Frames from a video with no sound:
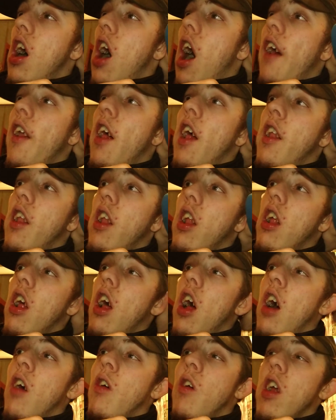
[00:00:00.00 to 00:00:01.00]
and then
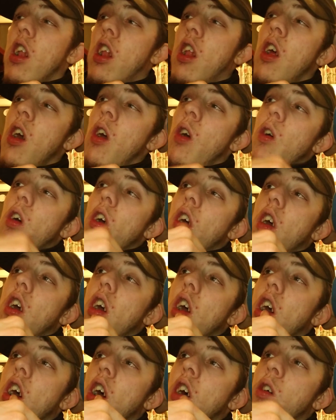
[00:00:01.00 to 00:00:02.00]
I went to,
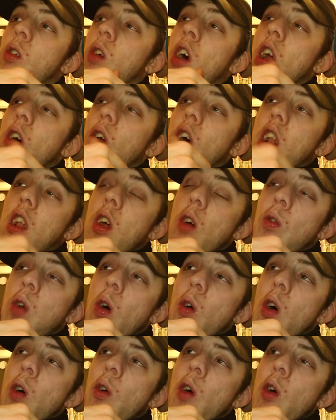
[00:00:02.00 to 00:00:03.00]
when I went to
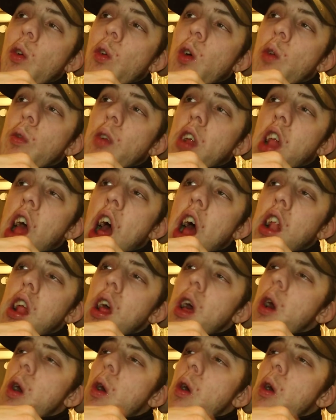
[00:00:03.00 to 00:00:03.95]
pub, I went with my dad.